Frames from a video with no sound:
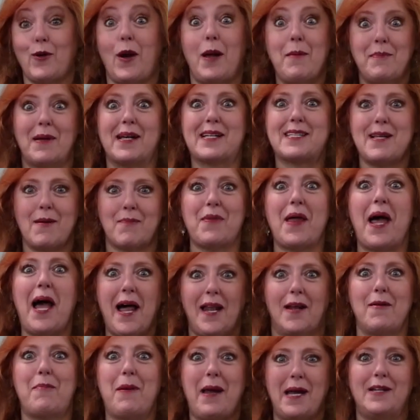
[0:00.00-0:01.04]
after I mix
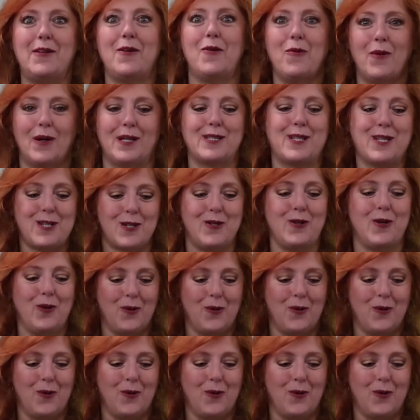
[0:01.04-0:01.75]
up the jalapeno one